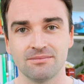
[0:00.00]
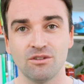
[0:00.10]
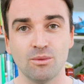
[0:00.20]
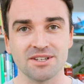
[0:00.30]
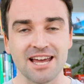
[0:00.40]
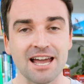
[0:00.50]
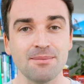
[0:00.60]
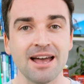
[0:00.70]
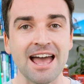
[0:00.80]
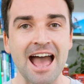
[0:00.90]
One more
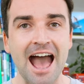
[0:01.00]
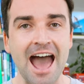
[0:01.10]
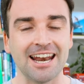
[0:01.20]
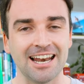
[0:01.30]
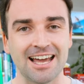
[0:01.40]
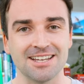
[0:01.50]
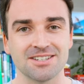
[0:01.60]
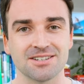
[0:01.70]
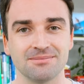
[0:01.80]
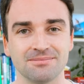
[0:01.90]
time,
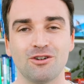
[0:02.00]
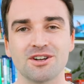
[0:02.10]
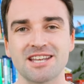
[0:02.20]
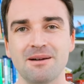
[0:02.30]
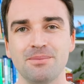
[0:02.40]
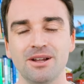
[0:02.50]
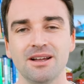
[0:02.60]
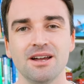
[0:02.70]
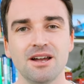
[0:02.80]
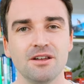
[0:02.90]
analyze. For
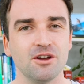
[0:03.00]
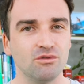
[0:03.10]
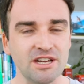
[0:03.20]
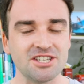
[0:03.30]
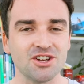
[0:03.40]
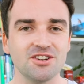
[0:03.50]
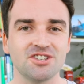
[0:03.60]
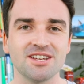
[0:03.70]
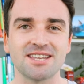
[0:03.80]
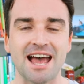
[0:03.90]
example, the
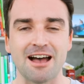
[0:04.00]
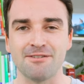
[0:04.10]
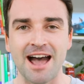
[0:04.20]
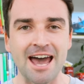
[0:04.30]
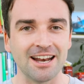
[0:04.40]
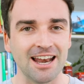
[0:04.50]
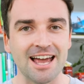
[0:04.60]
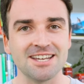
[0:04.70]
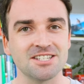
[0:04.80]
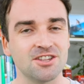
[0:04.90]
researchers have
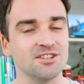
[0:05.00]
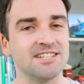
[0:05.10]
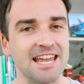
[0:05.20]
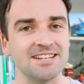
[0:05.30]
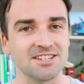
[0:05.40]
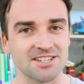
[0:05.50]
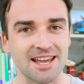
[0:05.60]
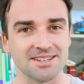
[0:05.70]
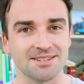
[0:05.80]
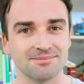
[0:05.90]
analyzed the data
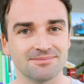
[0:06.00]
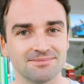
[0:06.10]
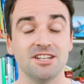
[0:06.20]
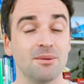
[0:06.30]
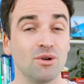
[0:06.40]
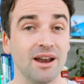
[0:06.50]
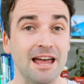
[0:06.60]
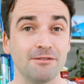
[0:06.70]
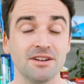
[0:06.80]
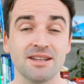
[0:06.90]
set. Number
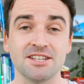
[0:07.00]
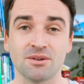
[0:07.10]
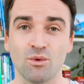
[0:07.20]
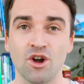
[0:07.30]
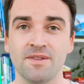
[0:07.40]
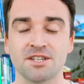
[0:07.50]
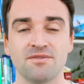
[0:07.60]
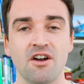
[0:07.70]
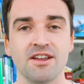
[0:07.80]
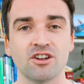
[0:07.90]
11 is a word that's
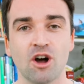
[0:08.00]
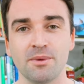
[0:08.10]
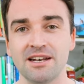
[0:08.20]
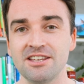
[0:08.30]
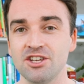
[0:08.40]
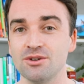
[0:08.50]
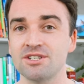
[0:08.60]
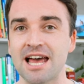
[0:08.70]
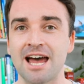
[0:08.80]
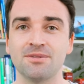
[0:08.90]
very commonly
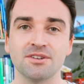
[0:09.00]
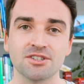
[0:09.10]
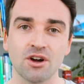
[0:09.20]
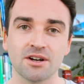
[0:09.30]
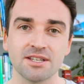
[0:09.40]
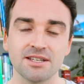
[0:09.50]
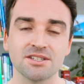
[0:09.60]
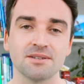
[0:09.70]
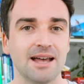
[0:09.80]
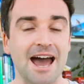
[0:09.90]
used at the
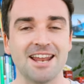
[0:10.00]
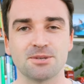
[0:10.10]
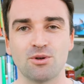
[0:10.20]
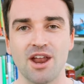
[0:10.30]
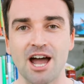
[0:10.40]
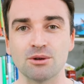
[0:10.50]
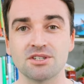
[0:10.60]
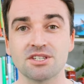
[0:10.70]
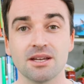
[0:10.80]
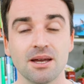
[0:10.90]
doctors and it's
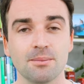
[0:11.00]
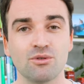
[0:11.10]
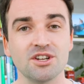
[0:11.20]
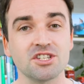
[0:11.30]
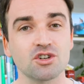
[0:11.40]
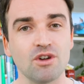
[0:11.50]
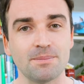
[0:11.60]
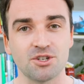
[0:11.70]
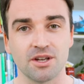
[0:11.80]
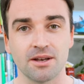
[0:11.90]
pronounced
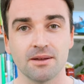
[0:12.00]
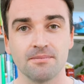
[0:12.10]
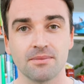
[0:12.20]
prescription,